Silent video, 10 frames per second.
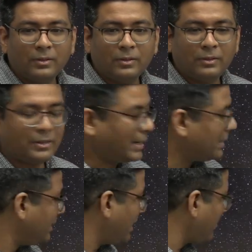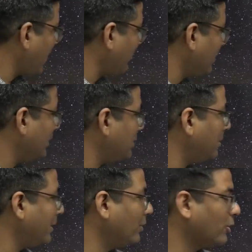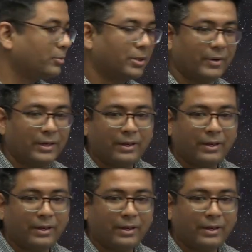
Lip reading: That is named after this particular observatory,